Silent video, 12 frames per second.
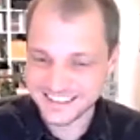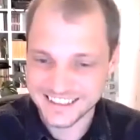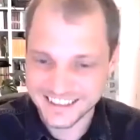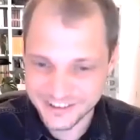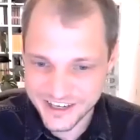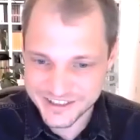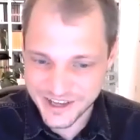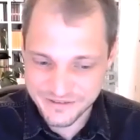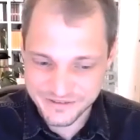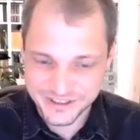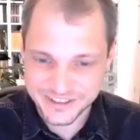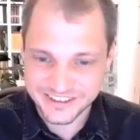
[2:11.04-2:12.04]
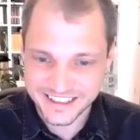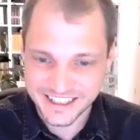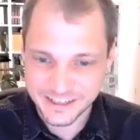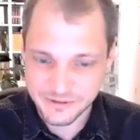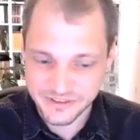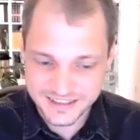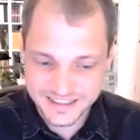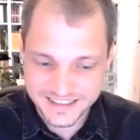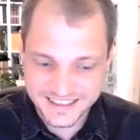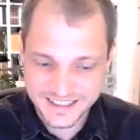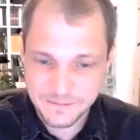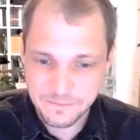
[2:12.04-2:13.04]
Great to have you here again with us.
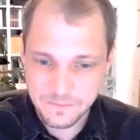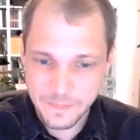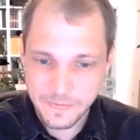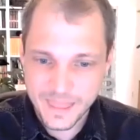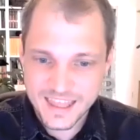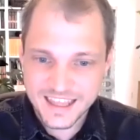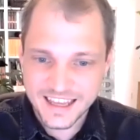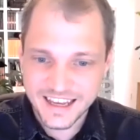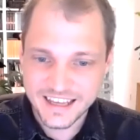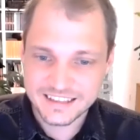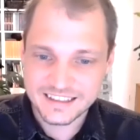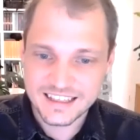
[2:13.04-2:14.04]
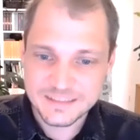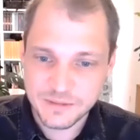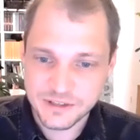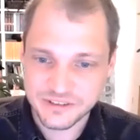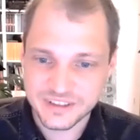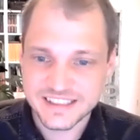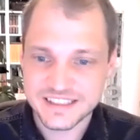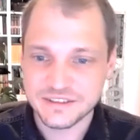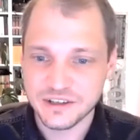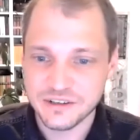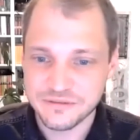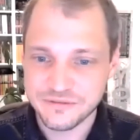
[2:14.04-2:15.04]
And last but not least,
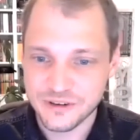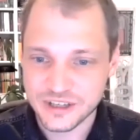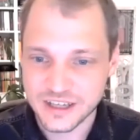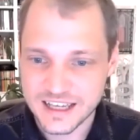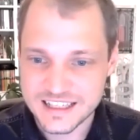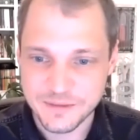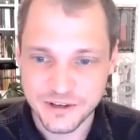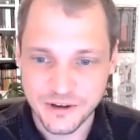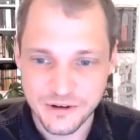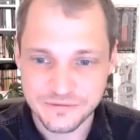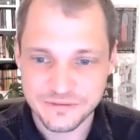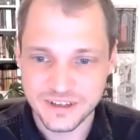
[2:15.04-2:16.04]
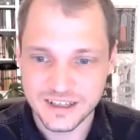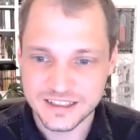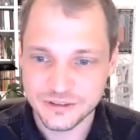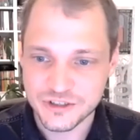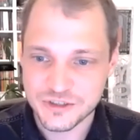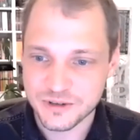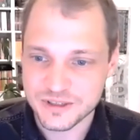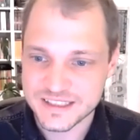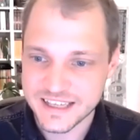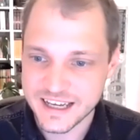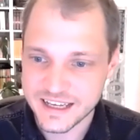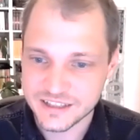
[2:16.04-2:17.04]
Volker Ratzmann of Deutsche Post
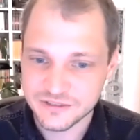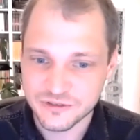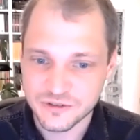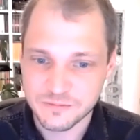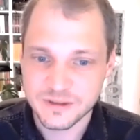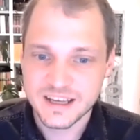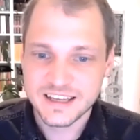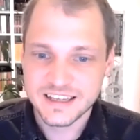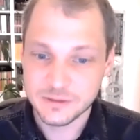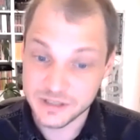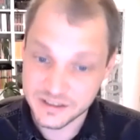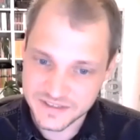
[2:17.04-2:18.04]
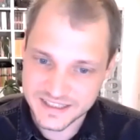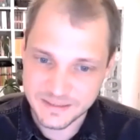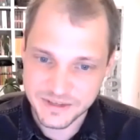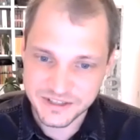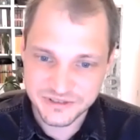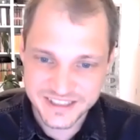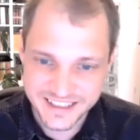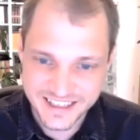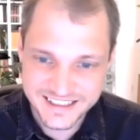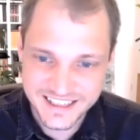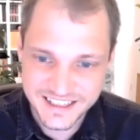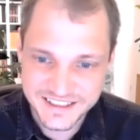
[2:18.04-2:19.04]
DHL Group. He will give us some interesting
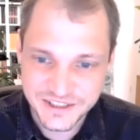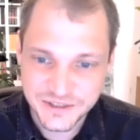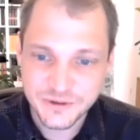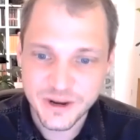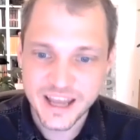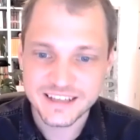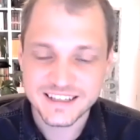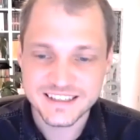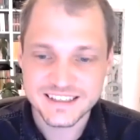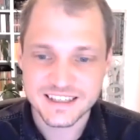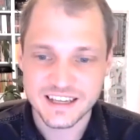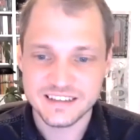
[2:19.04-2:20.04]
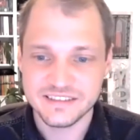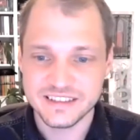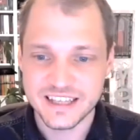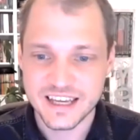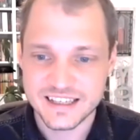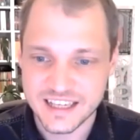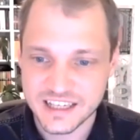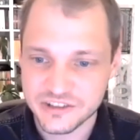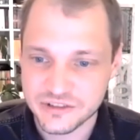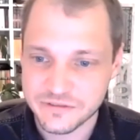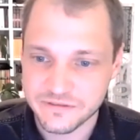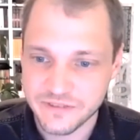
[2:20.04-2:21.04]
insights too. And he's the Executive
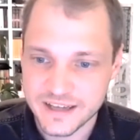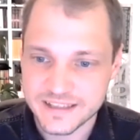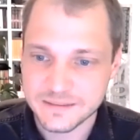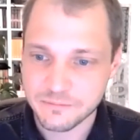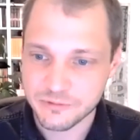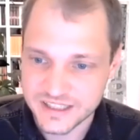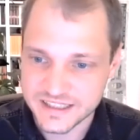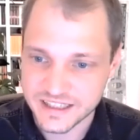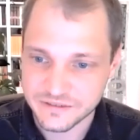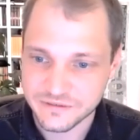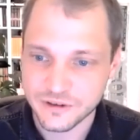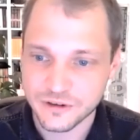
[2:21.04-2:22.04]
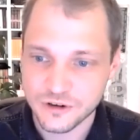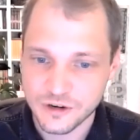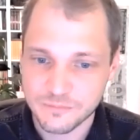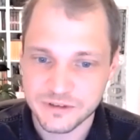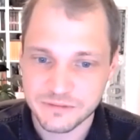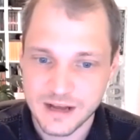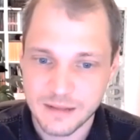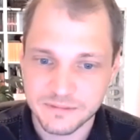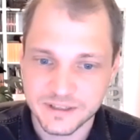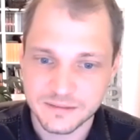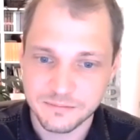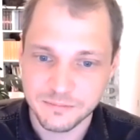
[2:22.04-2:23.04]
Vice President for Corporate Public
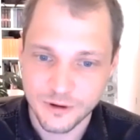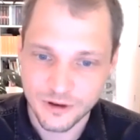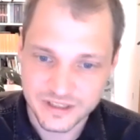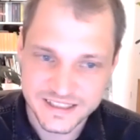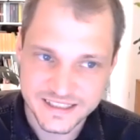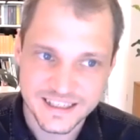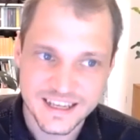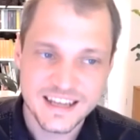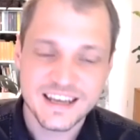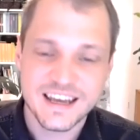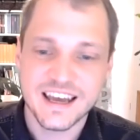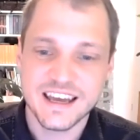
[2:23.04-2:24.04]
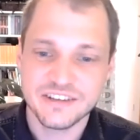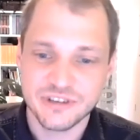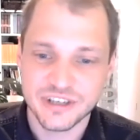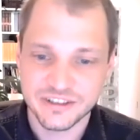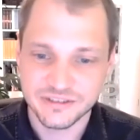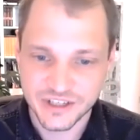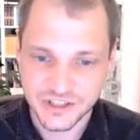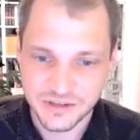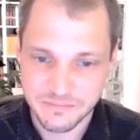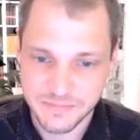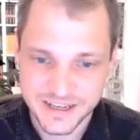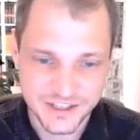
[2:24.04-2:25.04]
Policy and Regulation
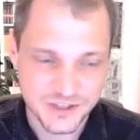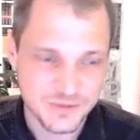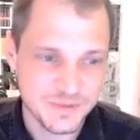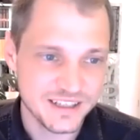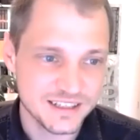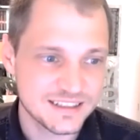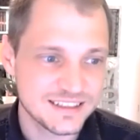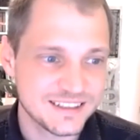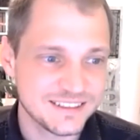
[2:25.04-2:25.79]
Management.